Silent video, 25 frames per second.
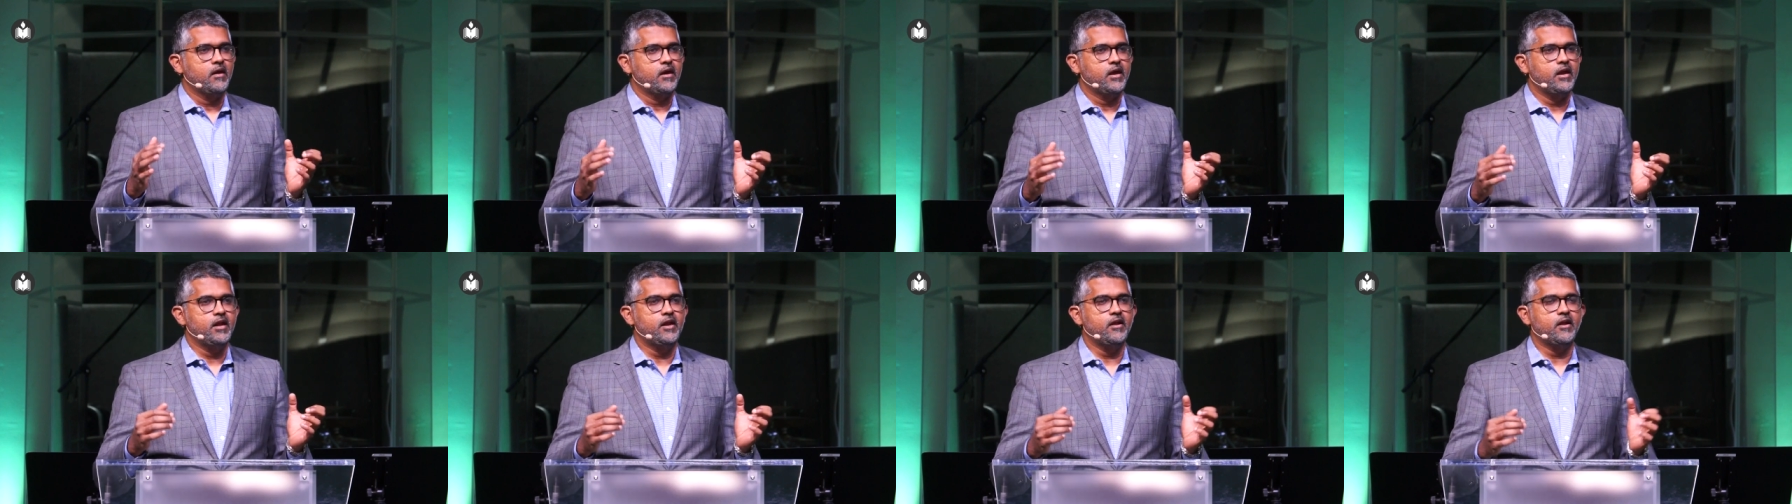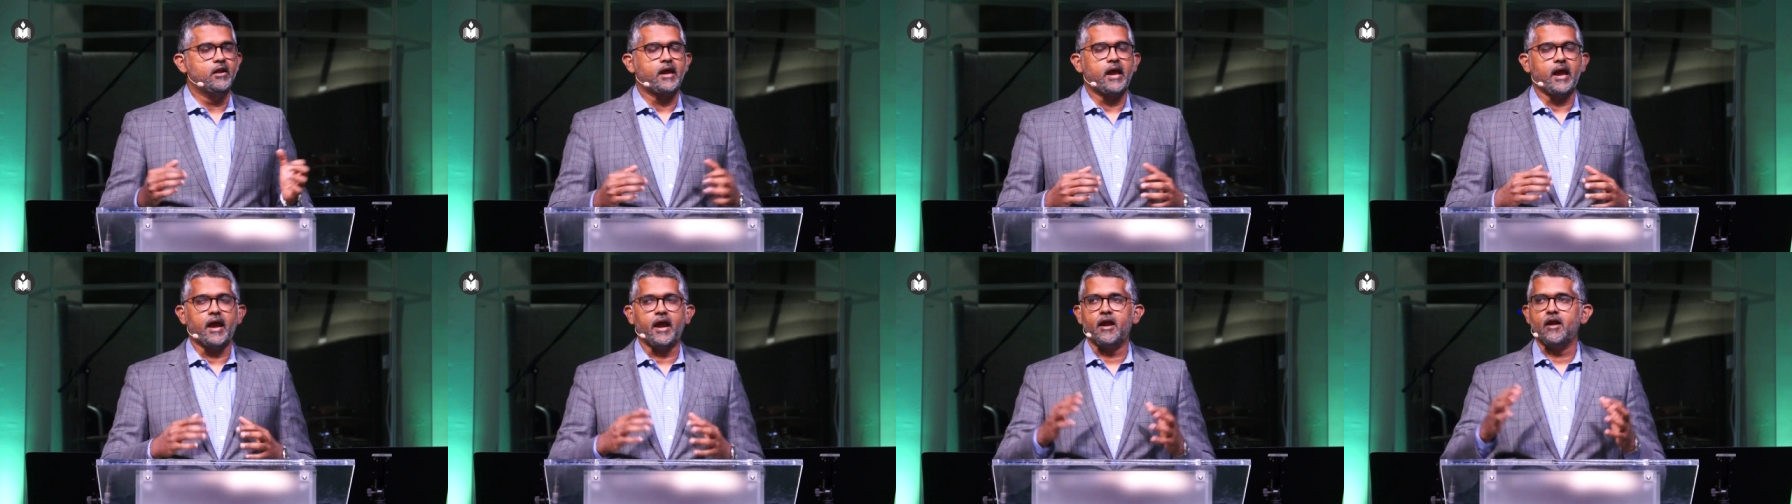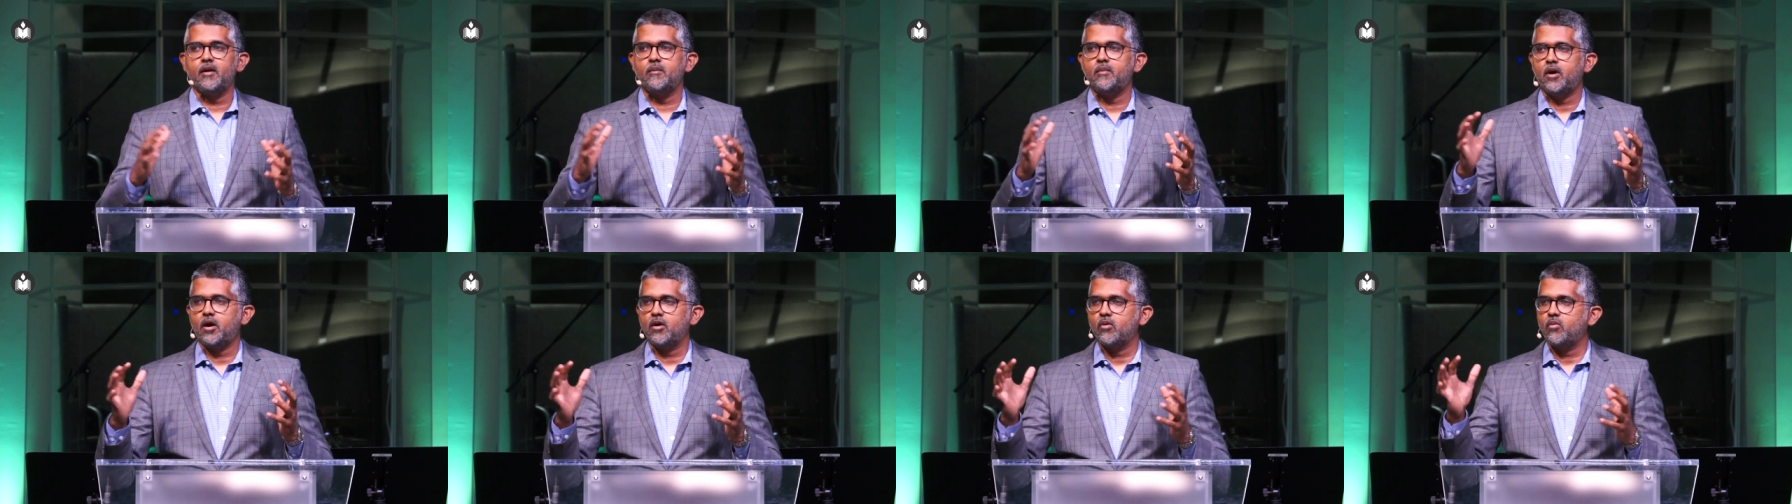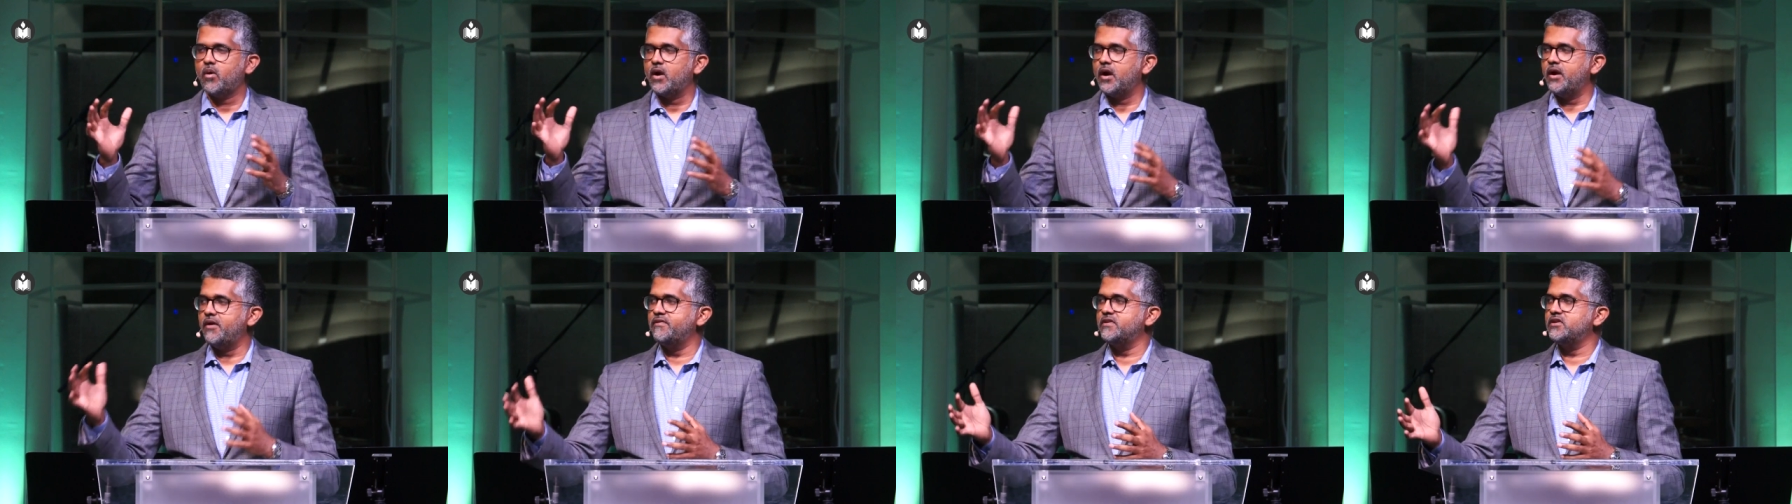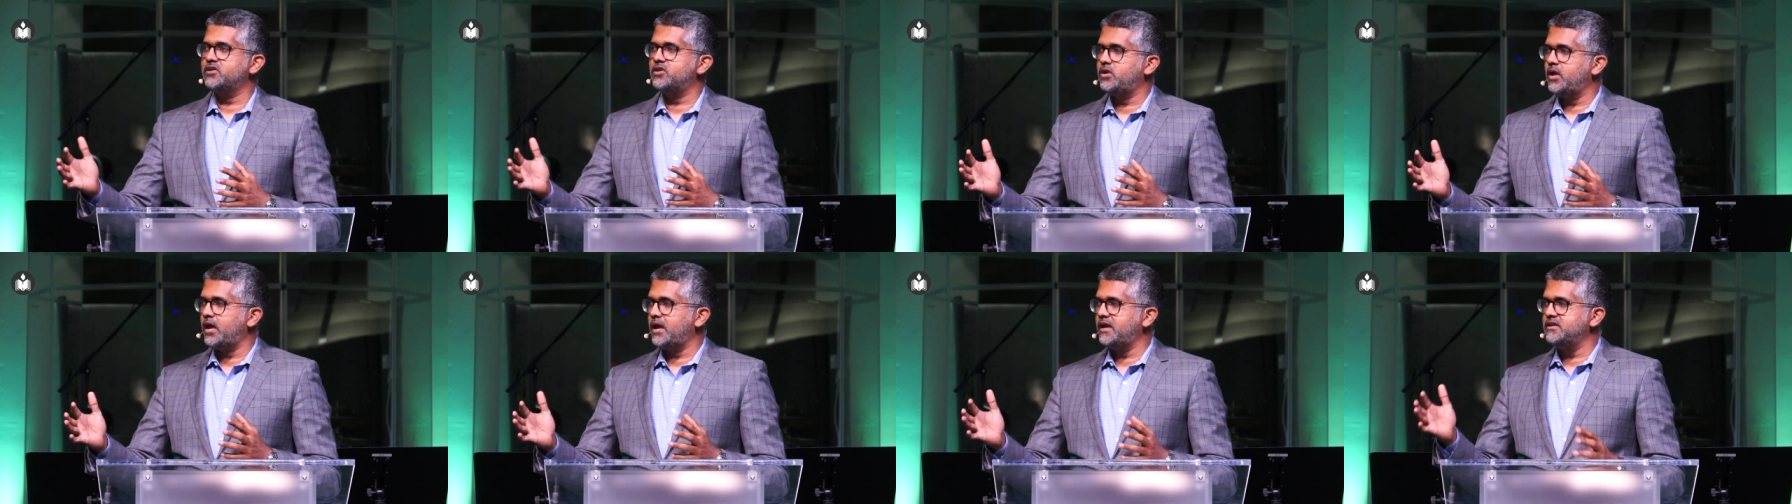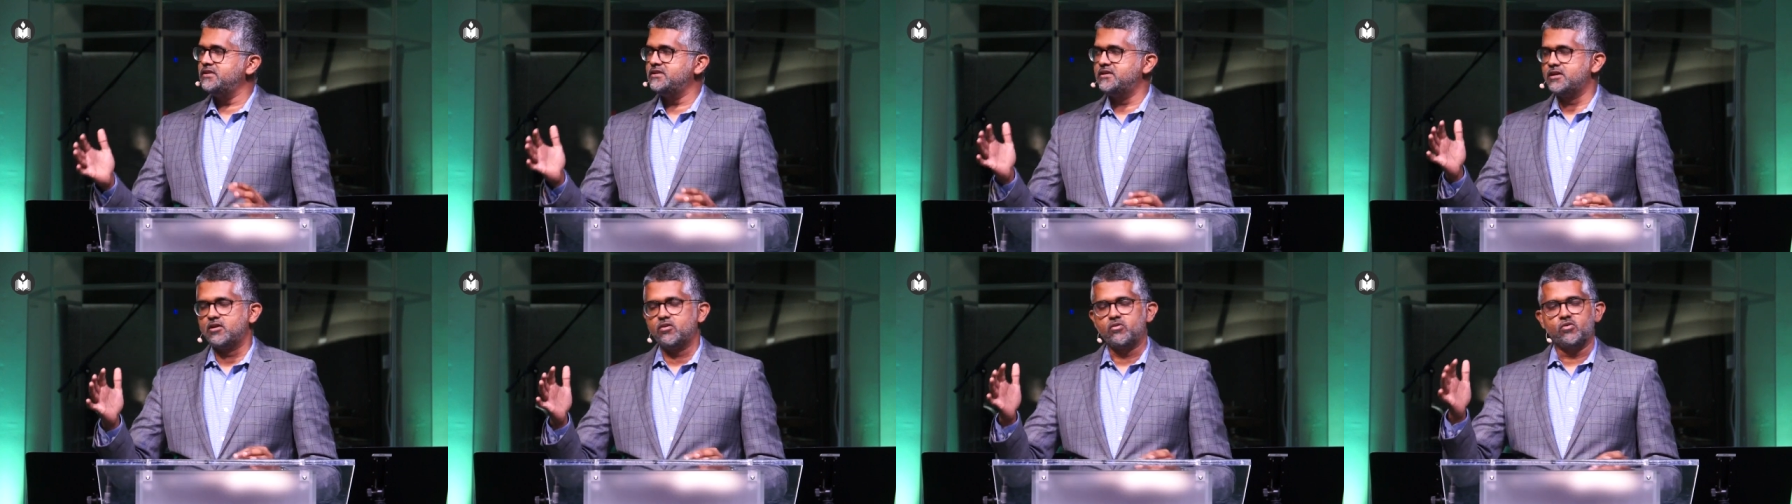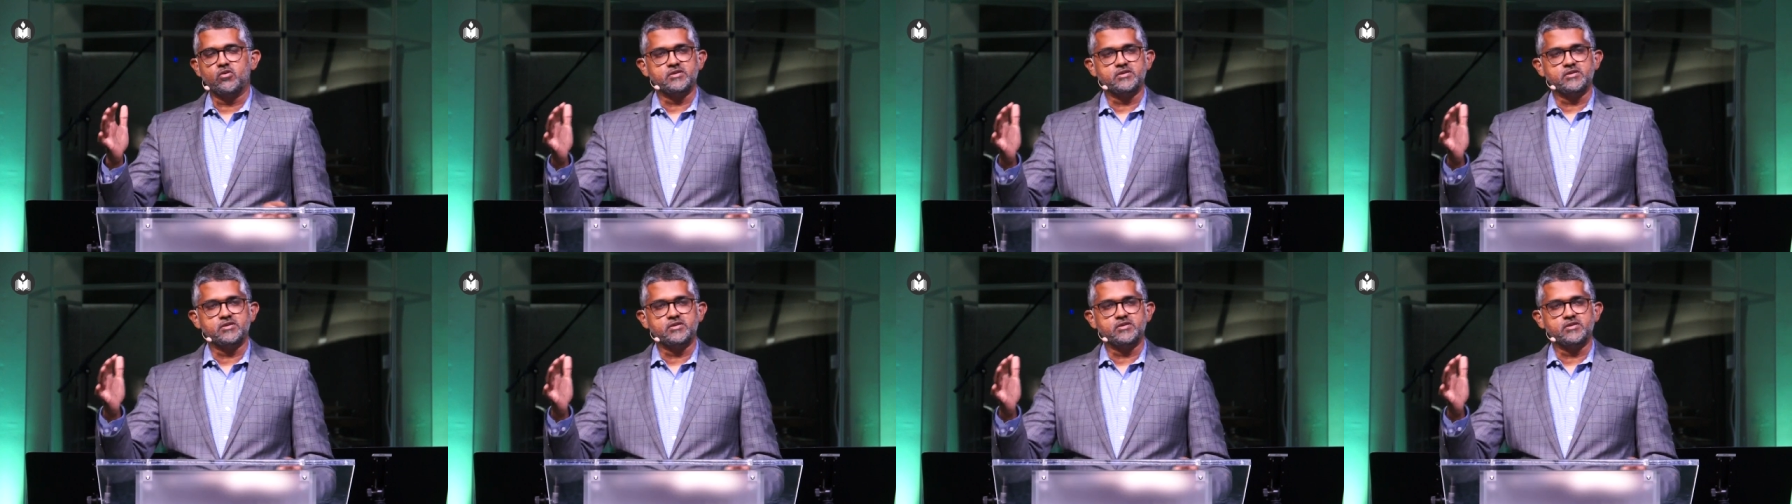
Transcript: He didn't care about whatever danger